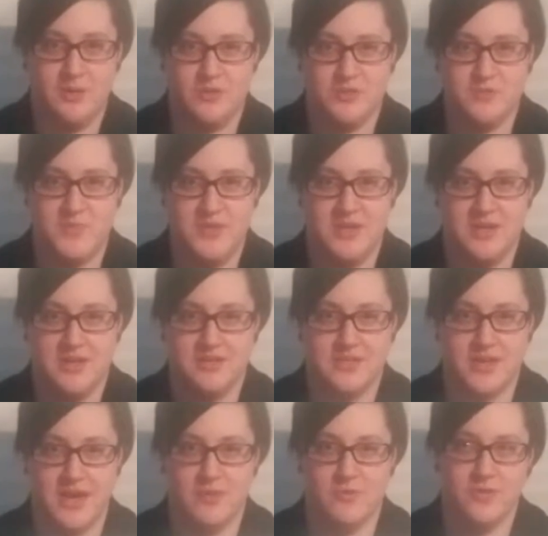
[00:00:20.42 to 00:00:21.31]
it was
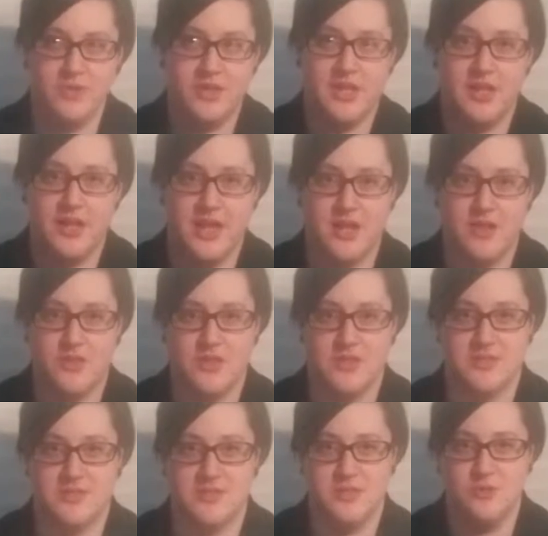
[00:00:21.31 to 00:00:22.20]
because I really
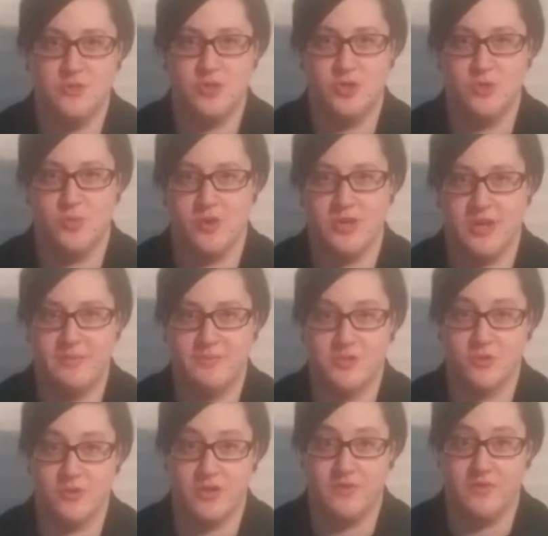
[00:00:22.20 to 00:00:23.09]
like this YouTuber
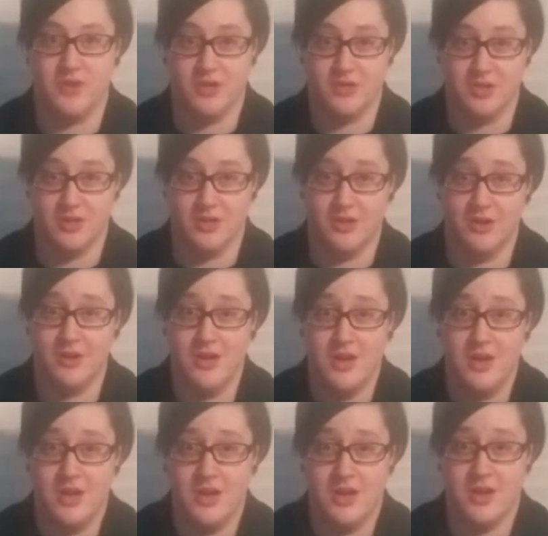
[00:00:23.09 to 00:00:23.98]
named Grav3yard
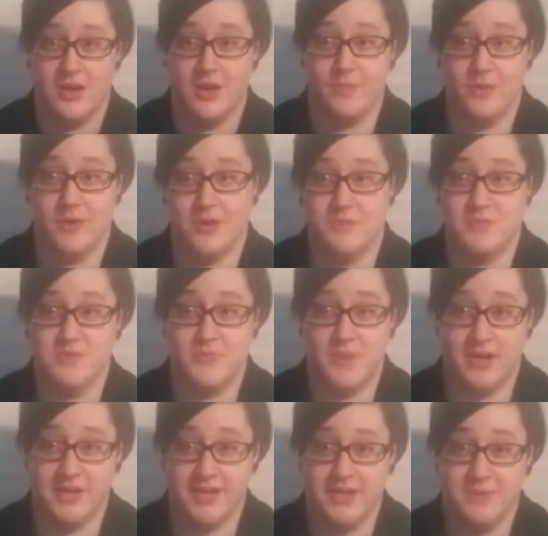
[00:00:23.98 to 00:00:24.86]
girl. Um, her name's
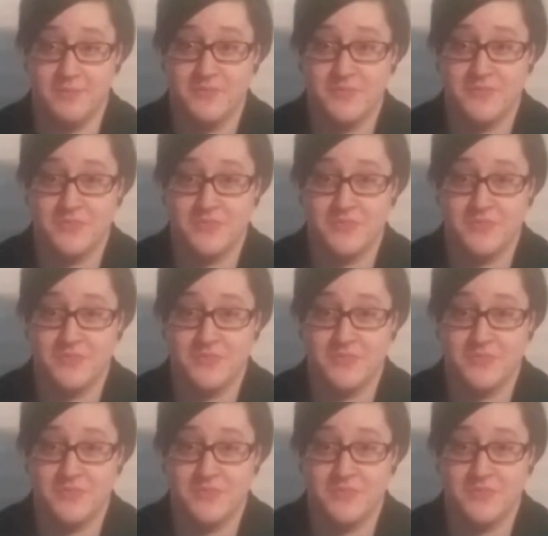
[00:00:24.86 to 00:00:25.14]
Bunny.